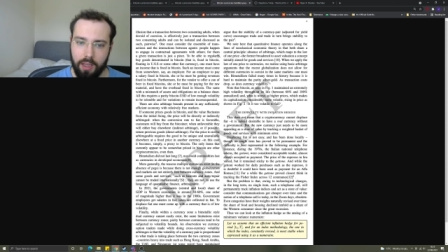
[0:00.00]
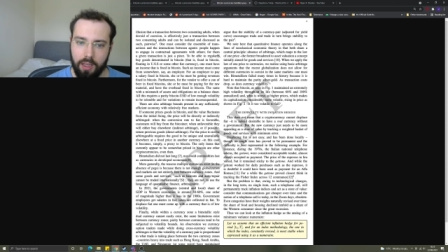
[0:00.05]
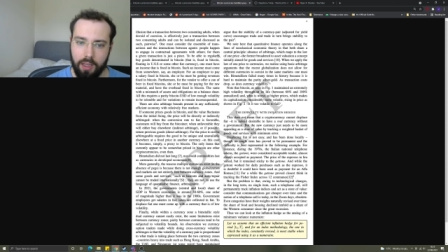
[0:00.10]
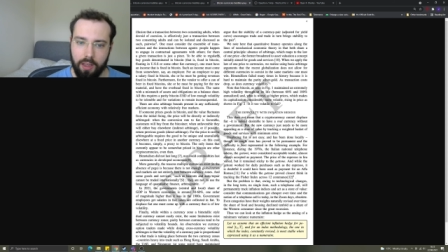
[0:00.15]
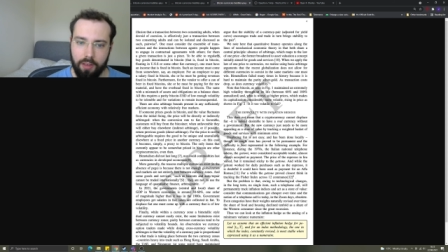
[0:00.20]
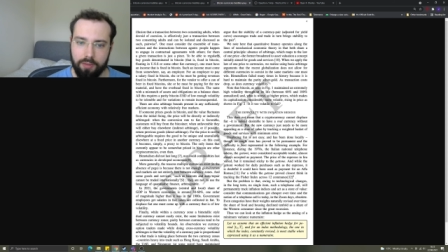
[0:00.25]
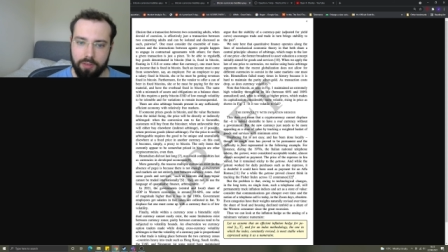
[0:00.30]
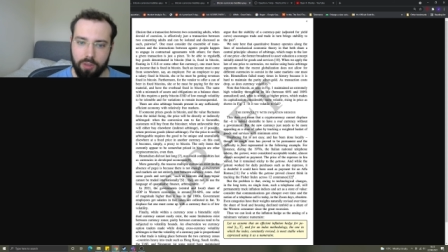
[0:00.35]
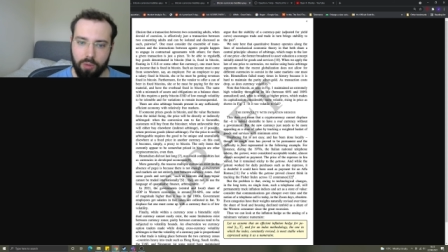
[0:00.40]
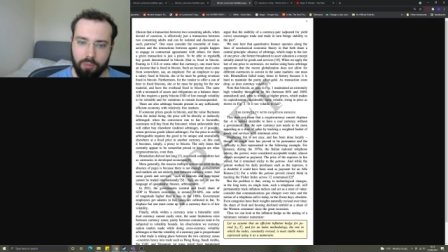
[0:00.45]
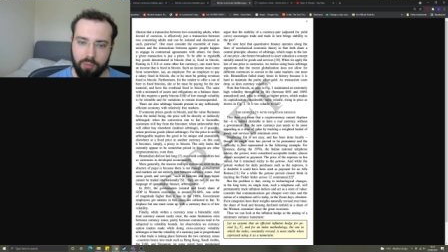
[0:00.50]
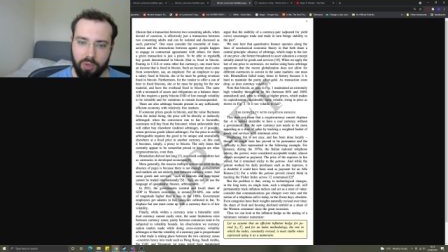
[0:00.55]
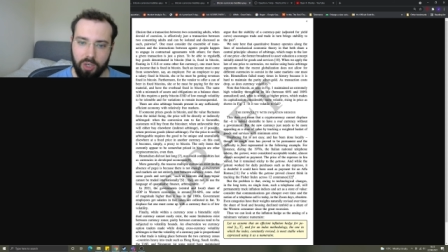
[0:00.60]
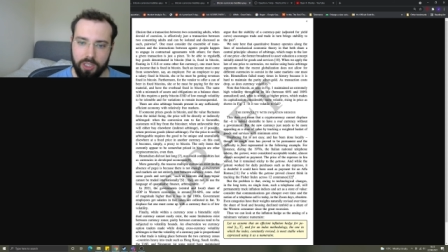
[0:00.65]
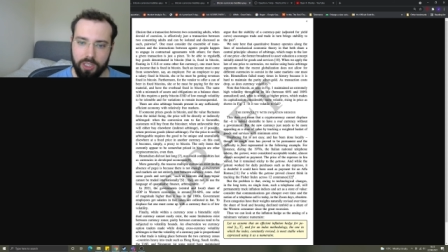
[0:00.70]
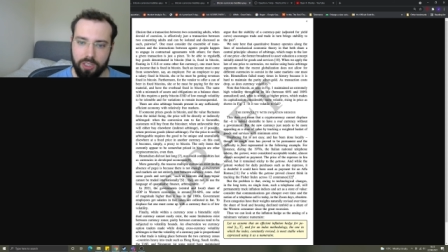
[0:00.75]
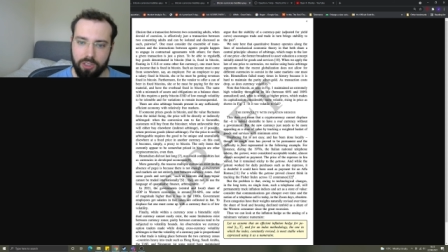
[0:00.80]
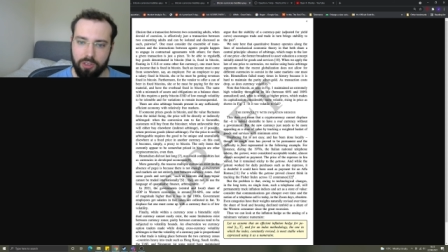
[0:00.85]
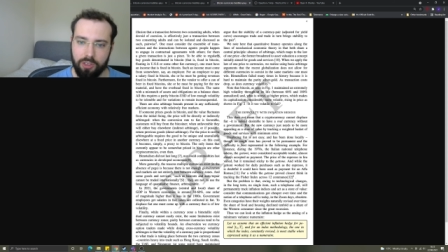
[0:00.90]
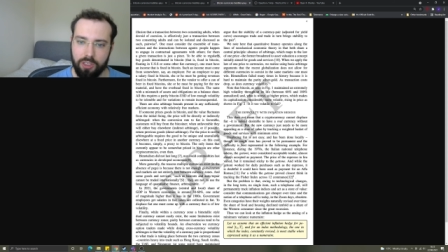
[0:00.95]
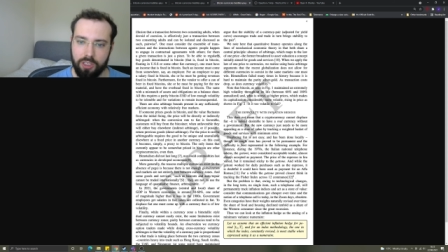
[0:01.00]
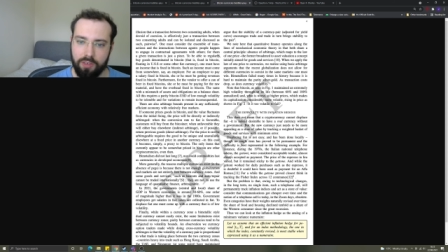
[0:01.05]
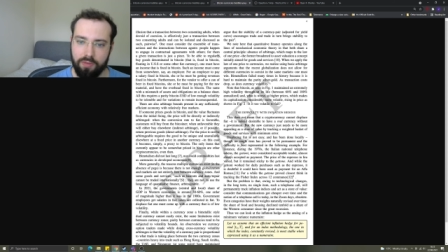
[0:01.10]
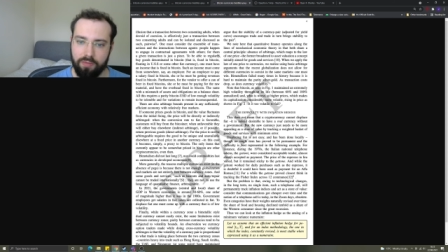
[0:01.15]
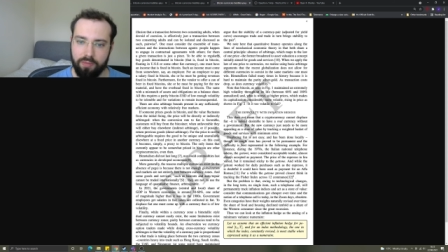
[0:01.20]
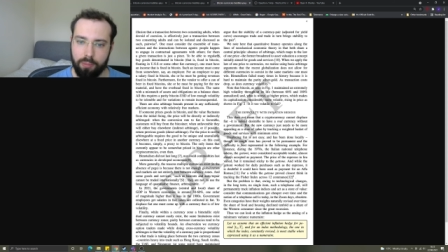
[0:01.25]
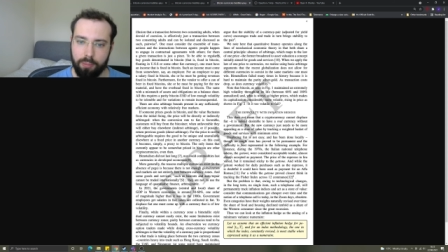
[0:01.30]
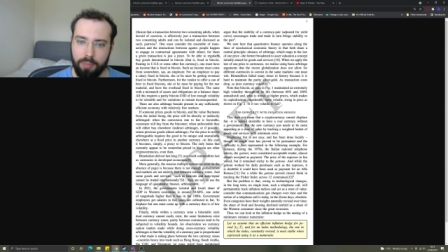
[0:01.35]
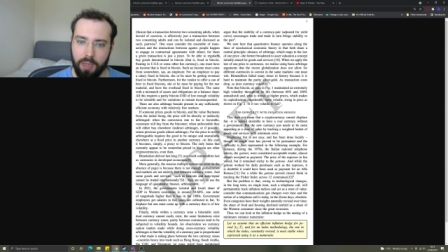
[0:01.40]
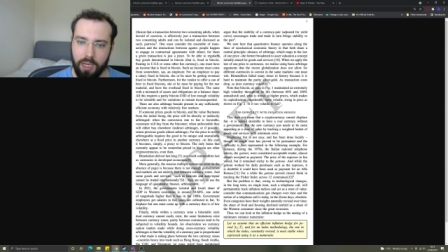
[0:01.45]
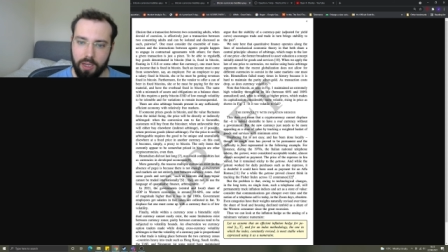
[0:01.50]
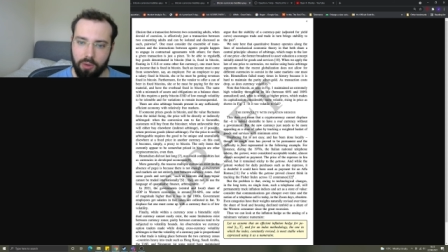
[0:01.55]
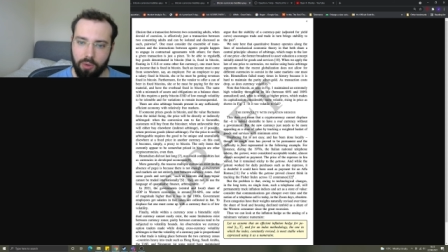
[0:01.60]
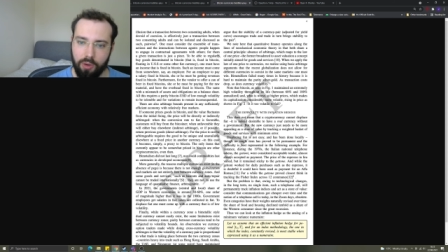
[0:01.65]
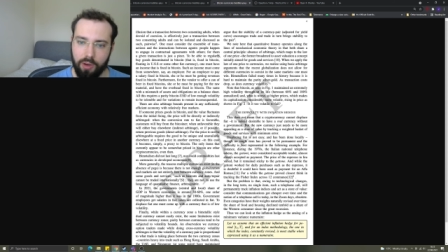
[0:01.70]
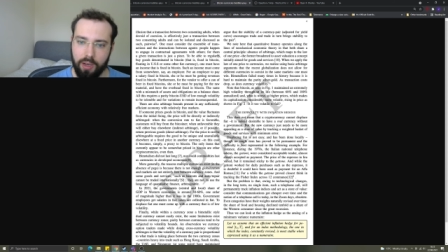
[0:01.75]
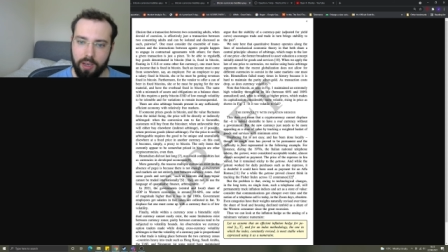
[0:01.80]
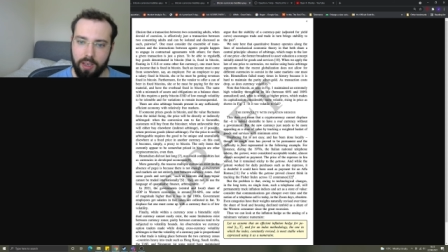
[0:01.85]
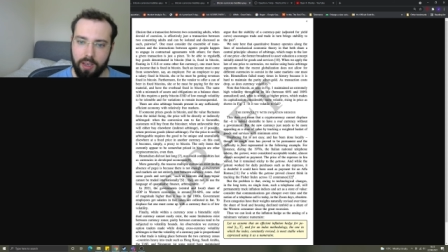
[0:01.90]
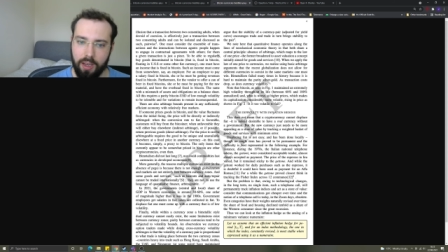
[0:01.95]
If someone prices goods in
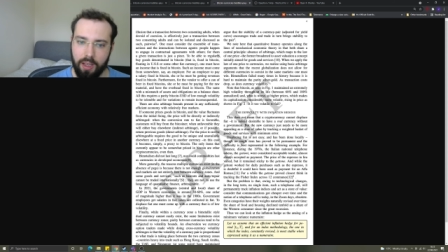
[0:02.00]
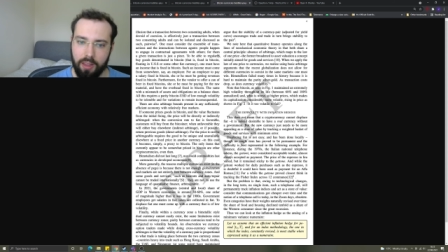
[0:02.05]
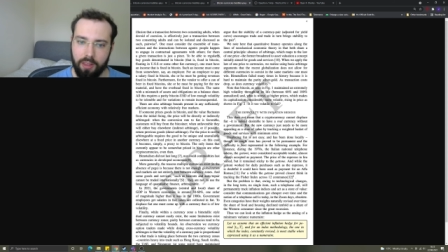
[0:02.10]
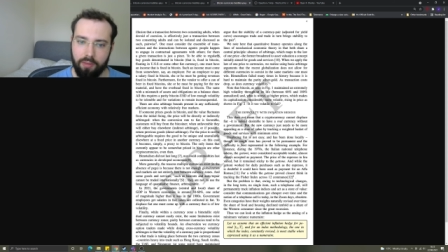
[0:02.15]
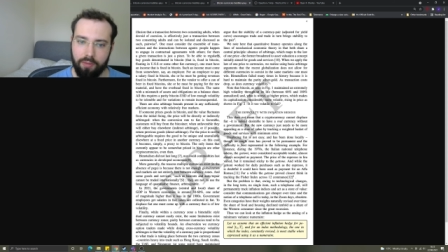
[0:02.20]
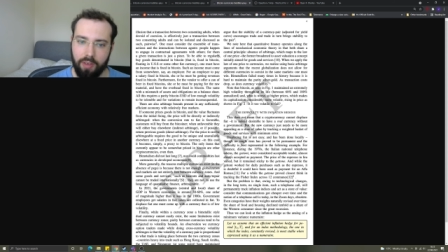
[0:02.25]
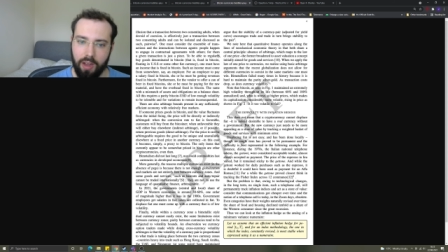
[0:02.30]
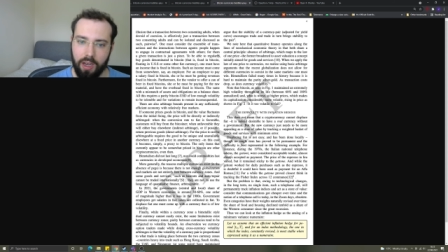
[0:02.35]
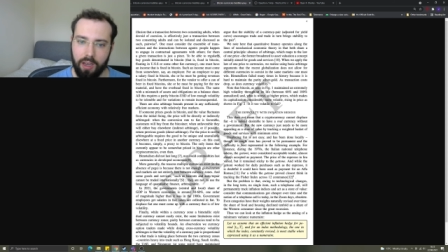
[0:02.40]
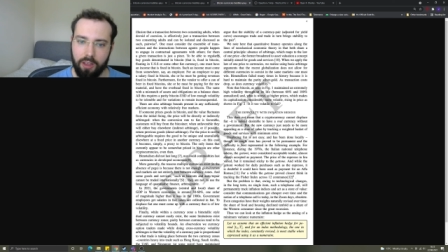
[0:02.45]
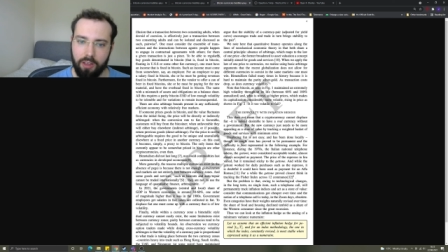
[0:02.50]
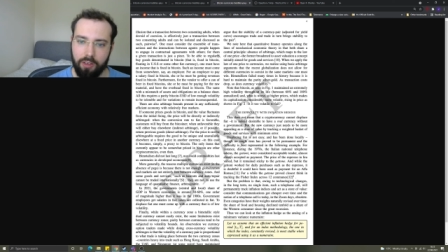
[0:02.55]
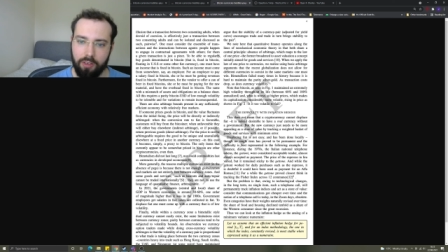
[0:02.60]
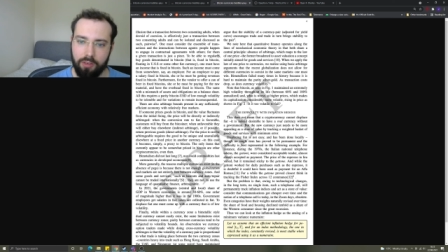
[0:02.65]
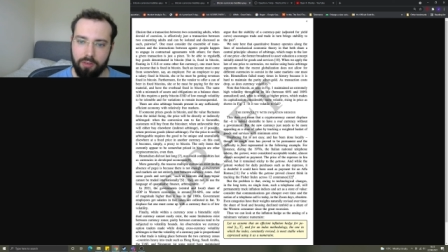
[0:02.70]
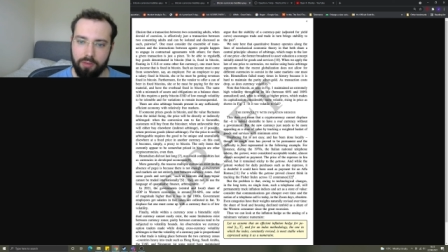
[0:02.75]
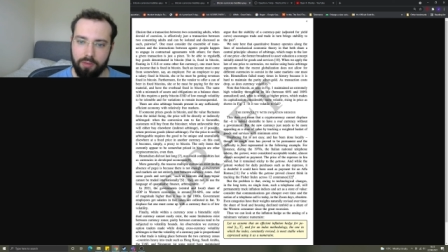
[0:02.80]
Bitcoin and the value